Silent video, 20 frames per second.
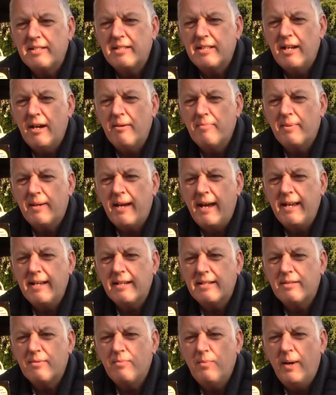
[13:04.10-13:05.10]

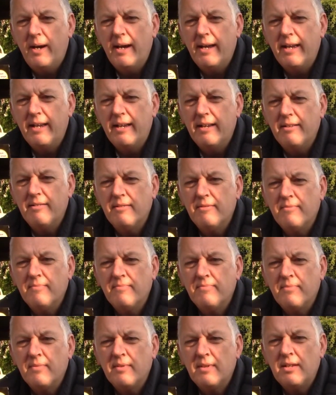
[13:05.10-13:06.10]
Cupcakes White.
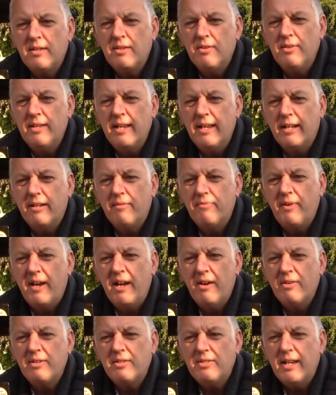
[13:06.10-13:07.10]
Unique
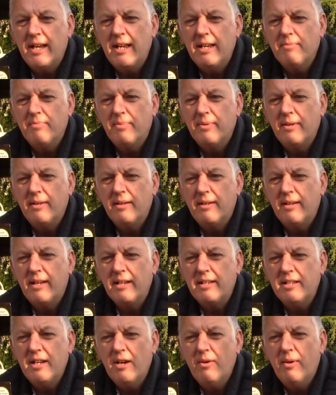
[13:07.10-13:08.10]
flower shape
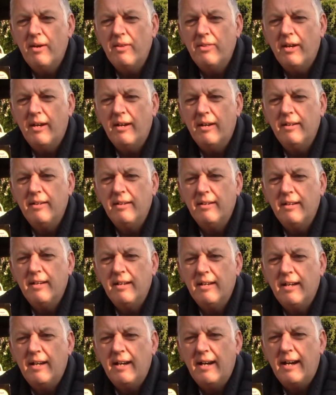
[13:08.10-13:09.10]
like no other.
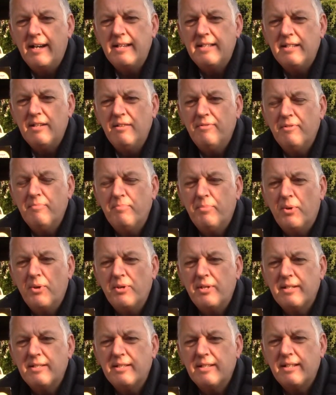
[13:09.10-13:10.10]
Ideal for
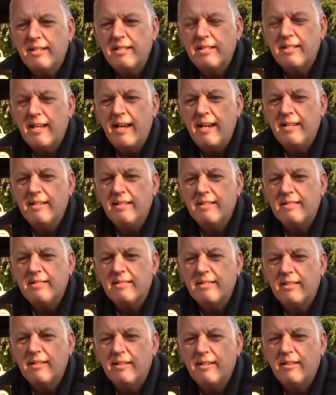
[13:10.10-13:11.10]
borders and containers.
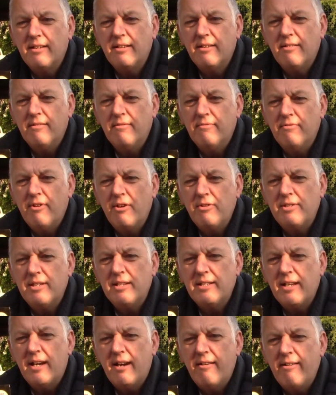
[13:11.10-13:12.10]
Voted
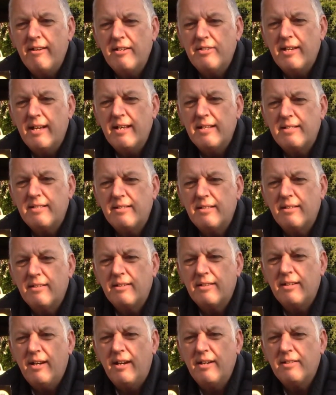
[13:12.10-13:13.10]
RHS
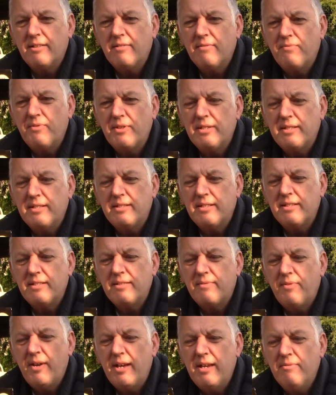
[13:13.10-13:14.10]
Garden Visitor's
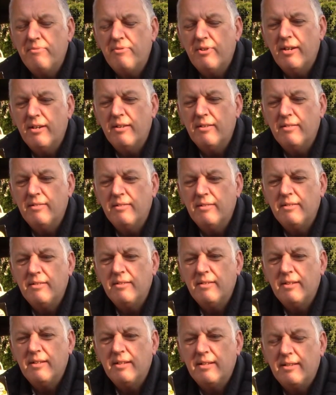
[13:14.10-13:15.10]
Favourite.
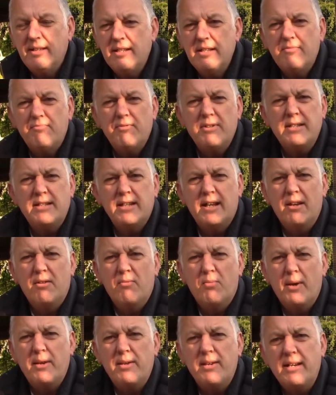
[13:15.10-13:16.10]
These retail at
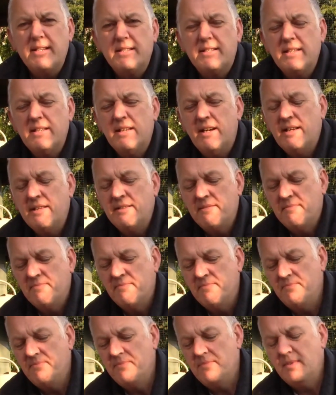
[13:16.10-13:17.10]
£1.99
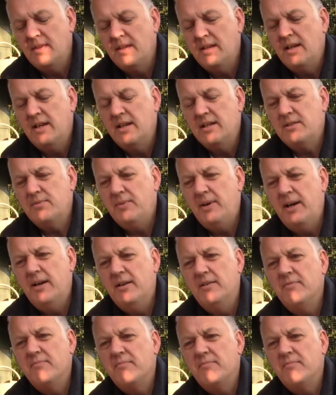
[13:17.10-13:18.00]
as well.